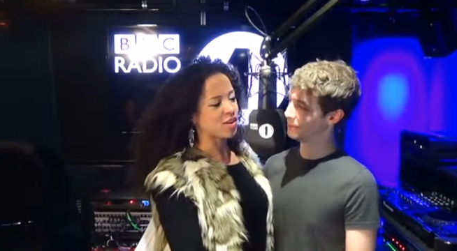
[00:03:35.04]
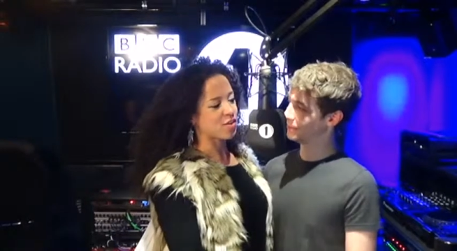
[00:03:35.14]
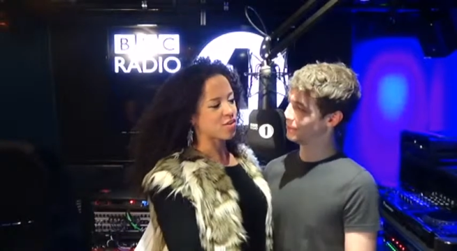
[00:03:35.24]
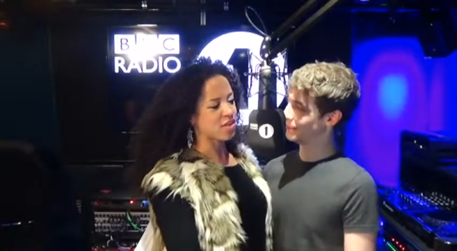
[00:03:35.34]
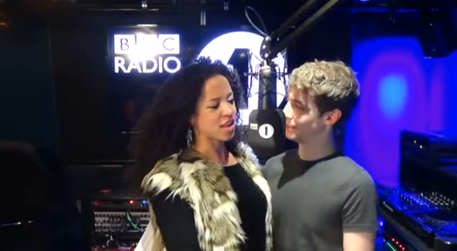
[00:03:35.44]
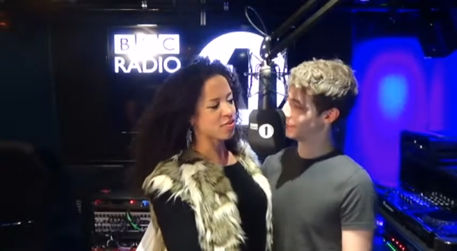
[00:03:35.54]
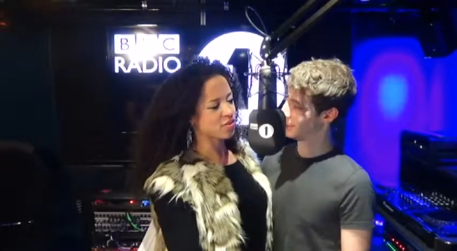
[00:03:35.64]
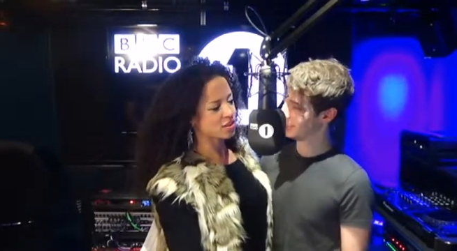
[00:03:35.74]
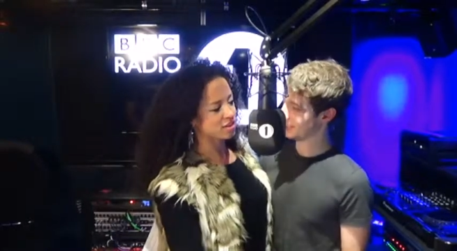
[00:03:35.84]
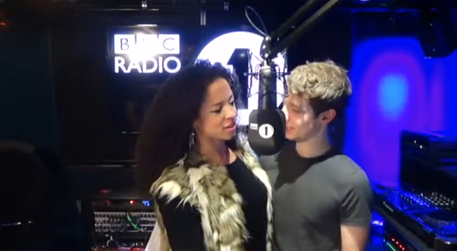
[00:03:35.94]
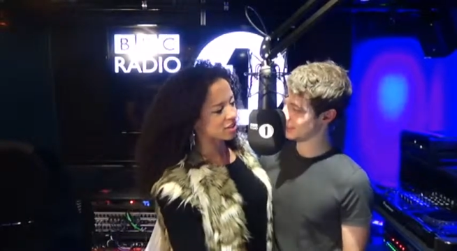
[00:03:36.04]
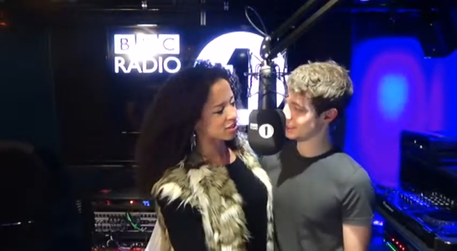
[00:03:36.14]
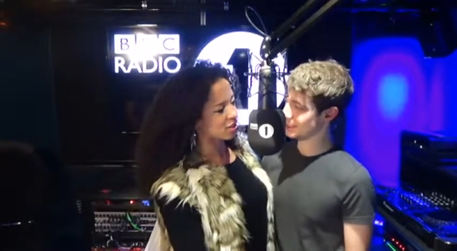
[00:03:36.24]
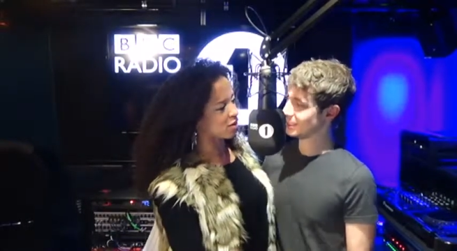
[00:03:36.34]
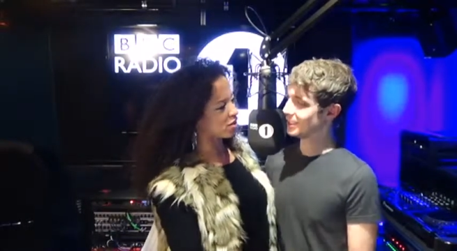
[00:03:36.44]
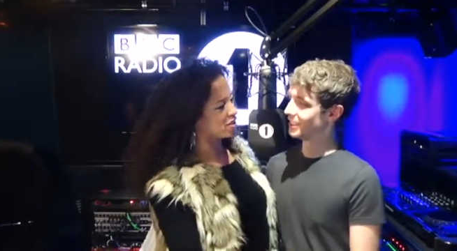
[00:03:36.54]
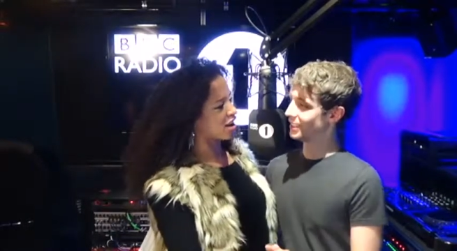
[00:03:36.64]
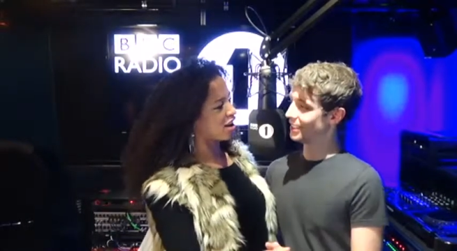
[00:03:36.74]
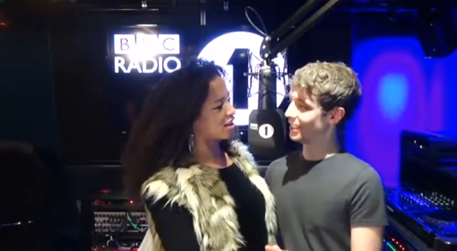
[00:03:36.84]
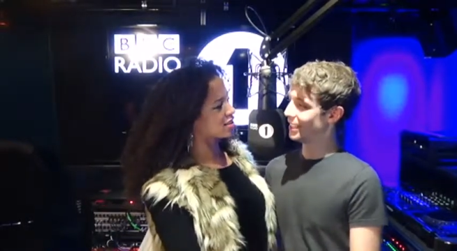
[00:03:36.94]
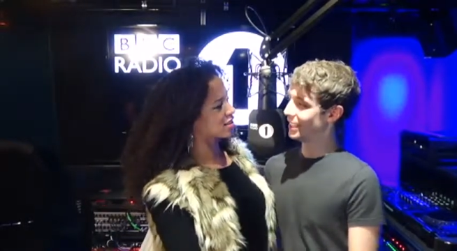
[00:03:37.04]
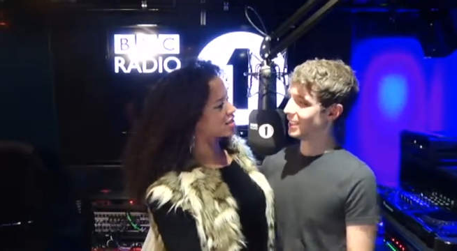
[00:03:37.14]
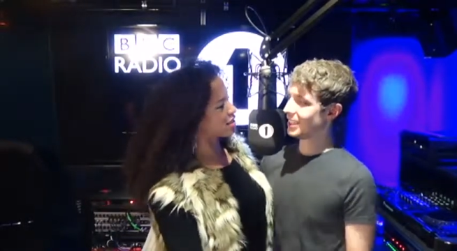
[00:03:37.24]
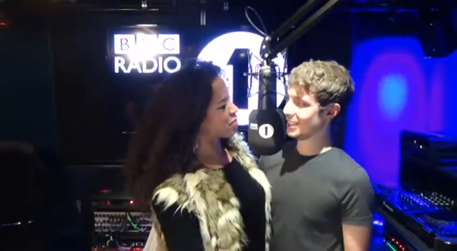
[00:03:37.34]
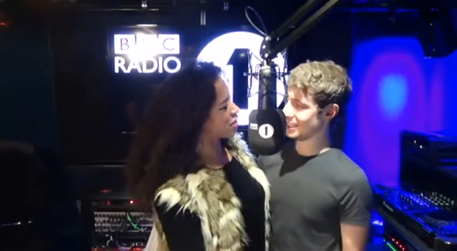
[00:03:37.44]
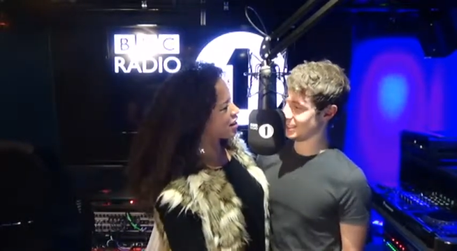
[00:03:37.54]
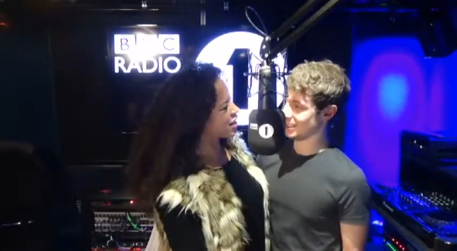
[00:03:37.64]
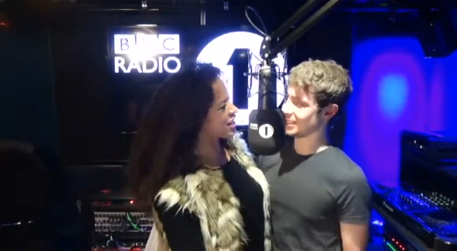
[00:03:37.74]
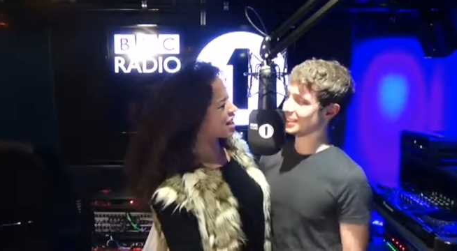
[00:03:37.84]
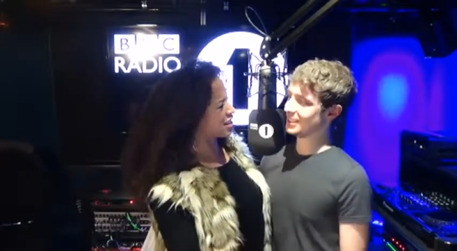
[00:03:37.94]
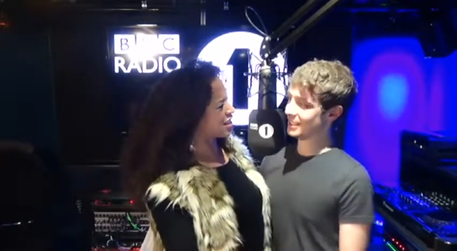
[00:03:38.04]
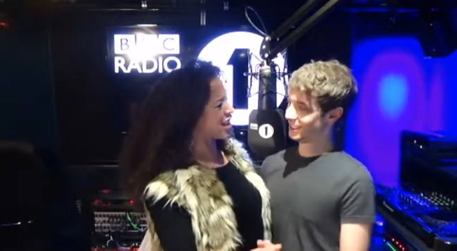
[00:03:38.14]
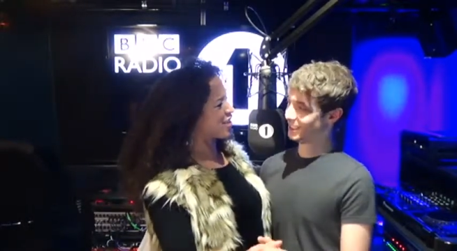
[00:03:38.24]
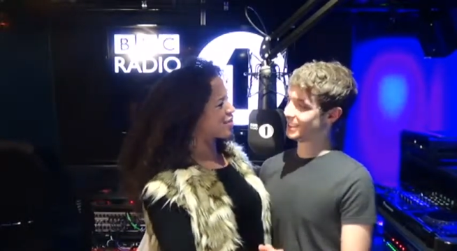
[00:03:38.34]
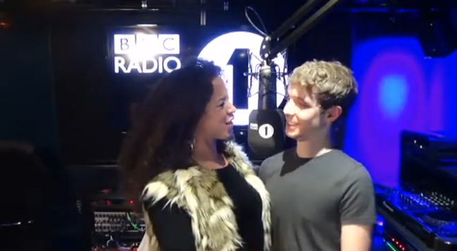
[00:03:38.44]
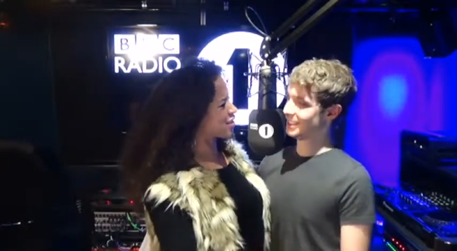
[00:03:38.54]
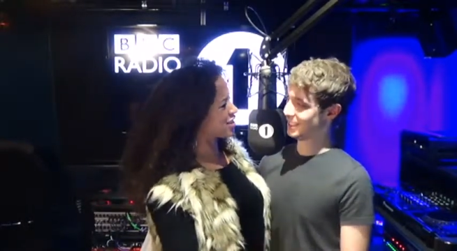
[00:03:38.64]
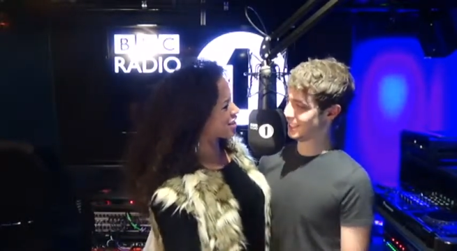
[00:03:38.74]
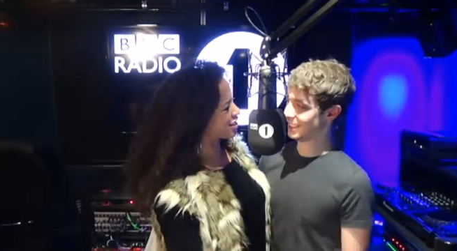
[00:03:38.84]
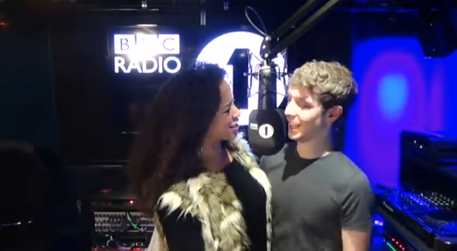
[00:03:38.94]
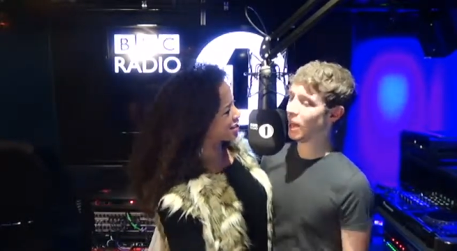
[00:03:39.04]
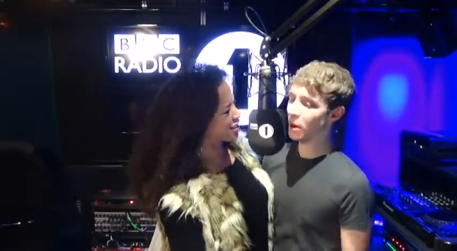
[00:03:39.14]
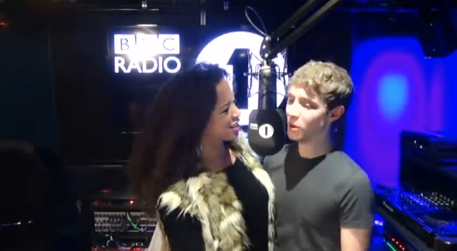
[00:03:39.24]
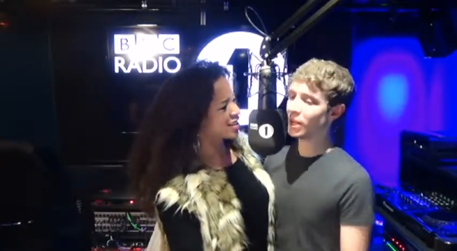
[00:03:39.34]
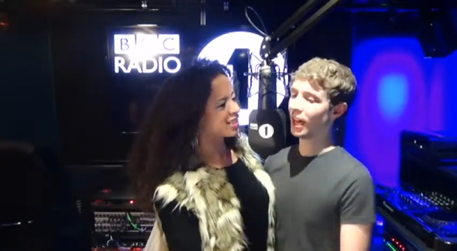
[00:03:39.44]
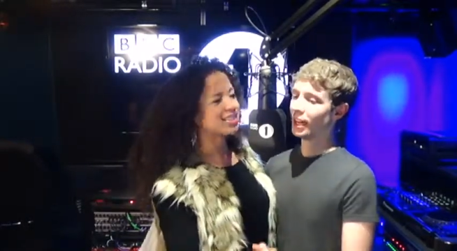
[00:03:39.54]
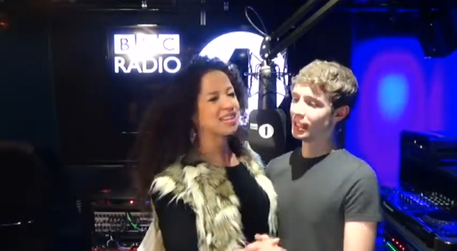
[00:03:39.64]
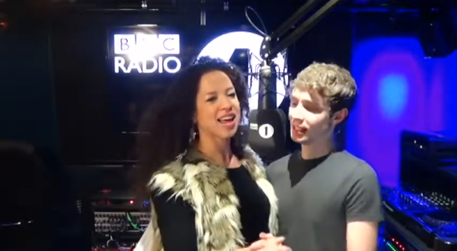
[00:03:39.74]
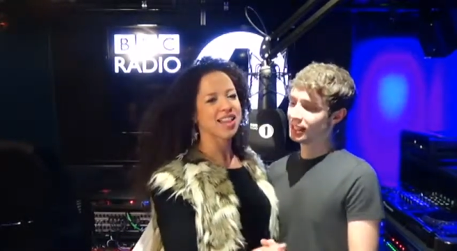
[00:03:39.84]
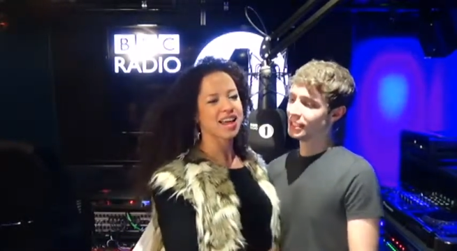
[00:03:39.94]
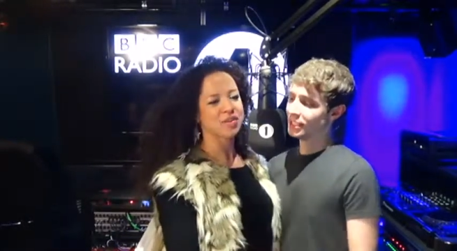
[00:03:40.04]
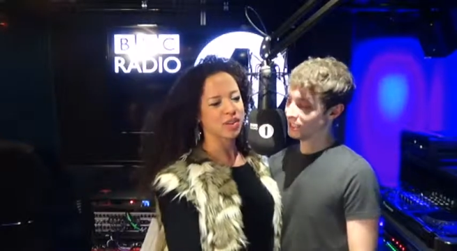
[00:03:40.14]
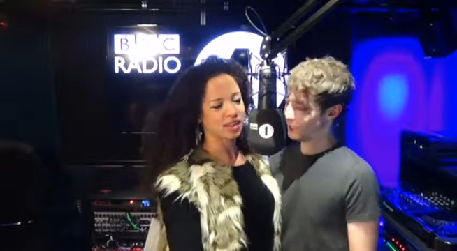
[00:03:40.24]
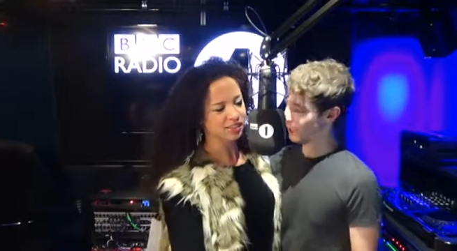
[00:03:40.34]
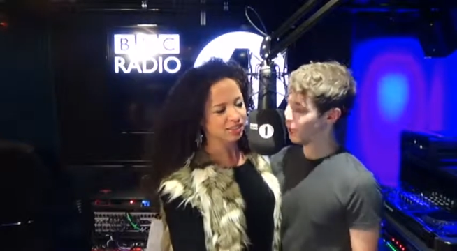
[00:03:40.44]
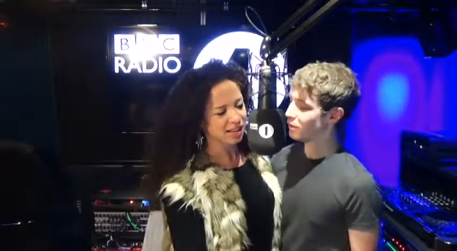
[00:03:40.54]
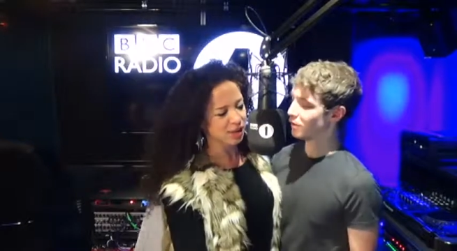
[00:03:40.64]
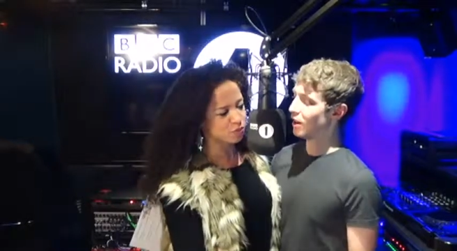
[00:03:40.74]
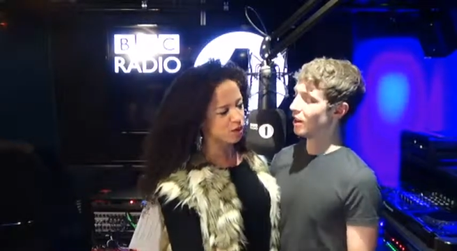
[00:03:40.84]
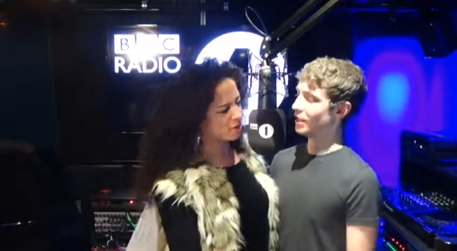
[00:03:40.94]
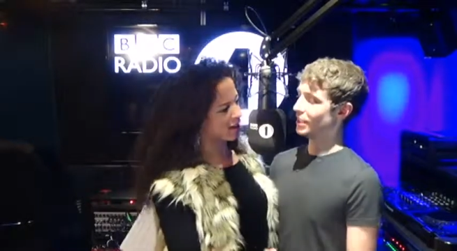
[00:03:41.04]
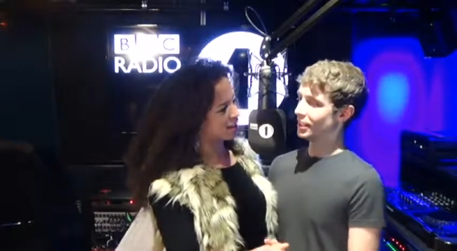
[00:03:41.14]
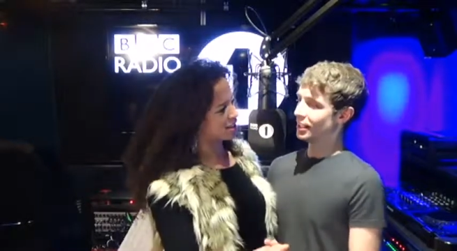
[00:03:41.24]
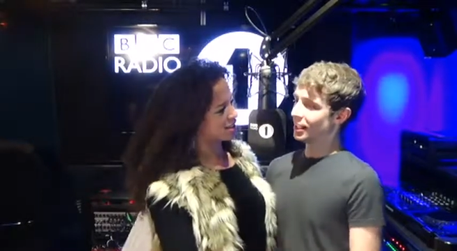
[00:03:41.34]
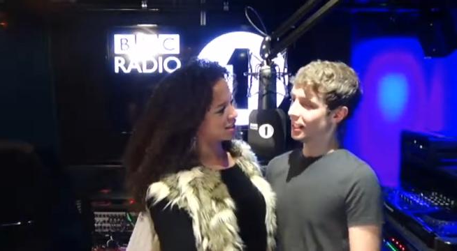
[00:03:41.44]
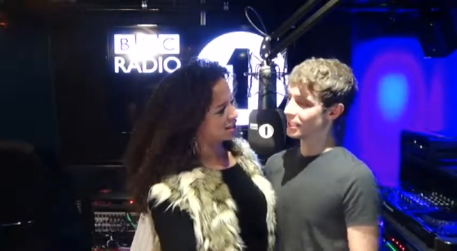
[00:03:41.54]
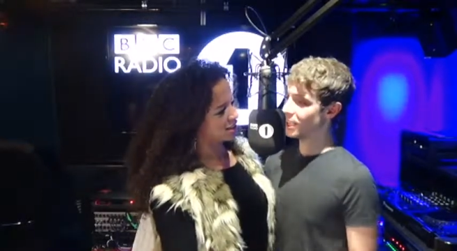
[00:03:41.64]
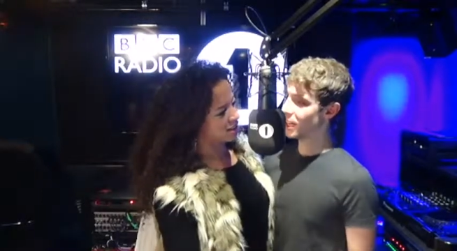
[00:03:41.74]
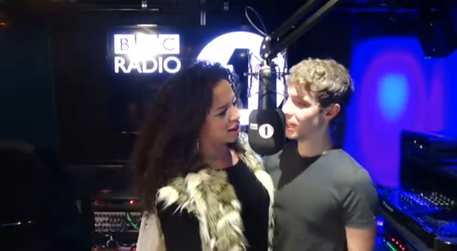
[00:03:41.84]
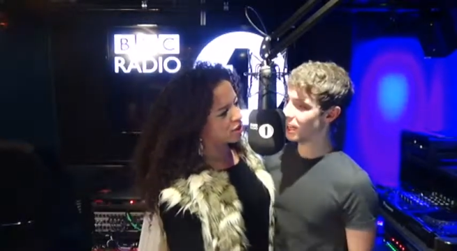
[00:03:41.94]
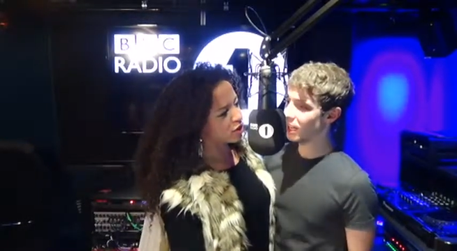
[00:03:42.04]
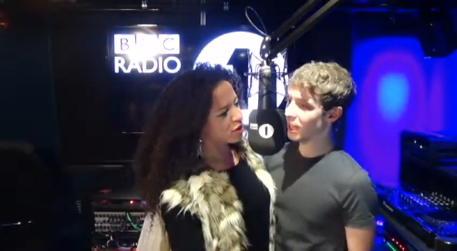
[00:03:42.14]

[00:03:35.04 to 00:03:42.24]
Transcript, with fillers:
Speaker 1: you a thief because you stole the stars and something? Are your dad a thief? Nonsense. Oh, okay. Yeah, that one. Oh, that's fine. pretty bad. Is that? And they're